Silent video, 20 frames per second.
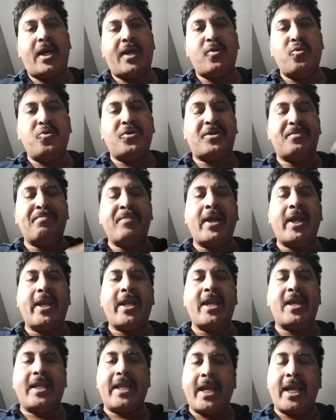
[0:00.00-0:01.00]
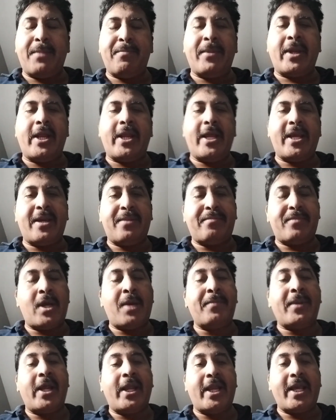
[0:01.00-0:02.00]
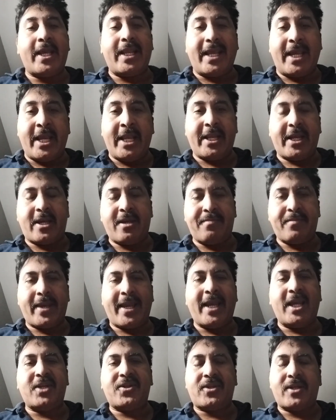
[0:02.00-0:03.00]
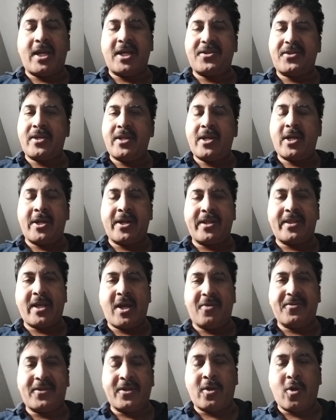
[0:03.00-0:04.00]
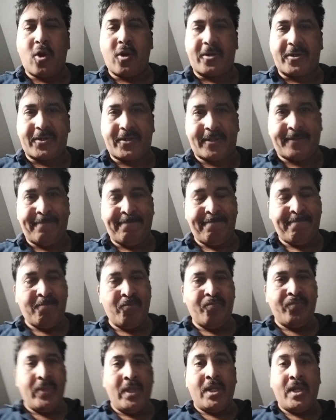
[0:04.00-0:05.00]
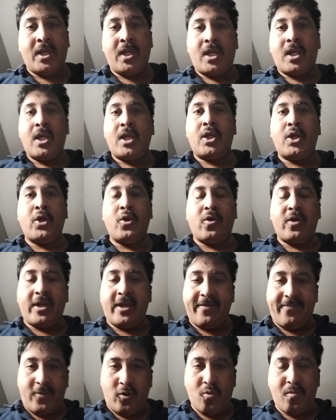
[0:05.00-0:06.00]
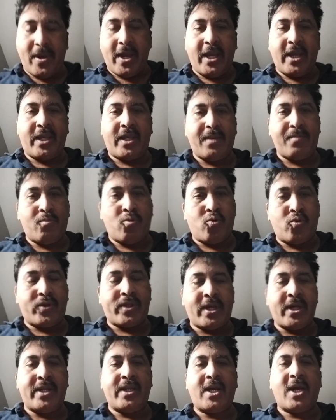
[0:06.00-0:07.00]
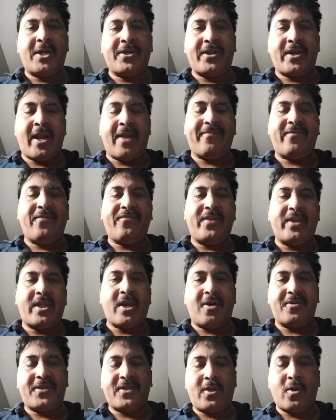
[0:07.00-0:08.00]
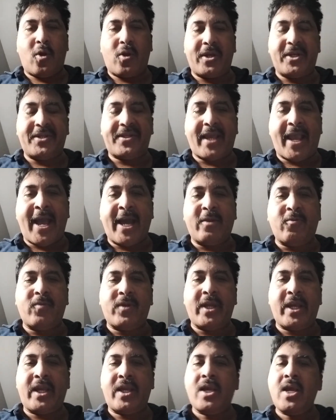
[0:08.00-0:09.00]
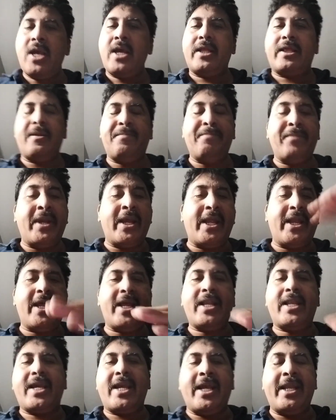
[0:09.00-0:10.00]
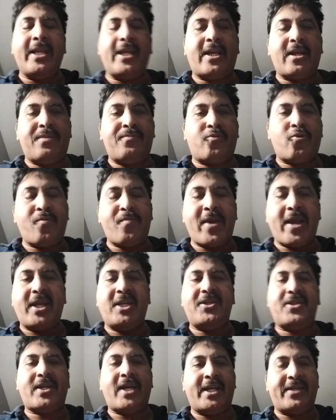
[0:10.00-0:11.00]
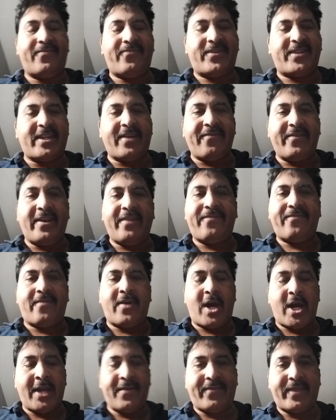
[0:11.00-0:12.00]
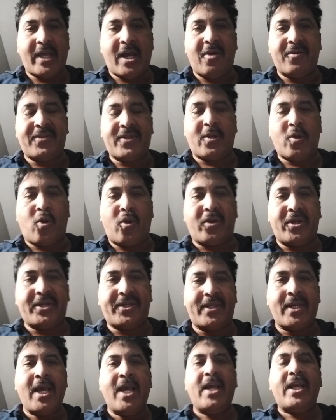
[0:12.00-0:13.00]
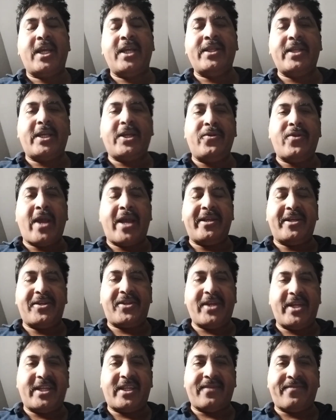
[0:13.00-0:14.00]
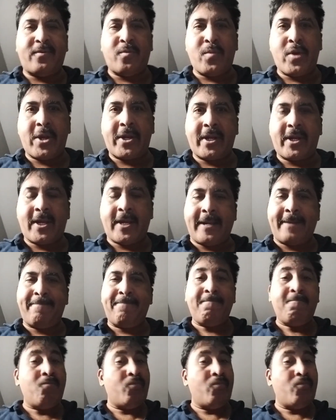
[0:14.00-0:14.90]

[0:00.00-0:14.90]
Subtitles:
whose median income is less than $100,000. If you make more than $150,000 annually, the median income remains at $75,000 in the United States of America.